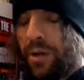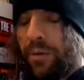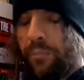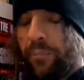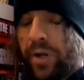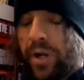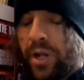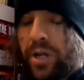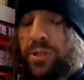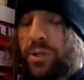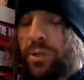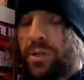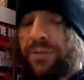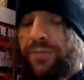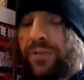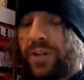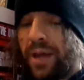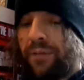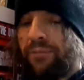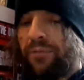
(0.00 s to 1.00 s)
But I don't
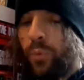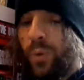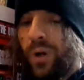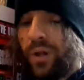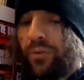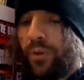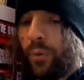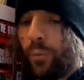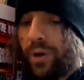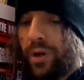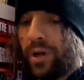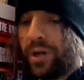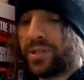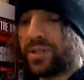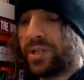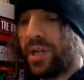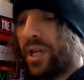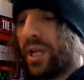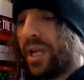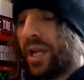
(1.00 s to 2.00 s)
even have the one that
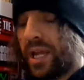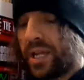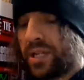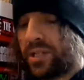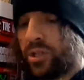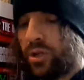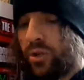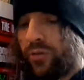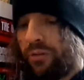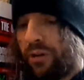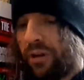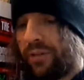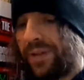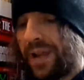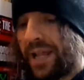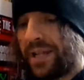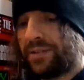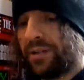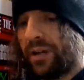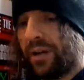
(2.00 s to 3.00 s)
works. It has two very
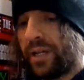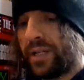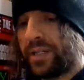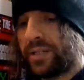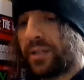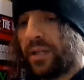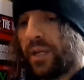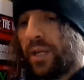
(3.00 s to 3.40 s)
flat tyres,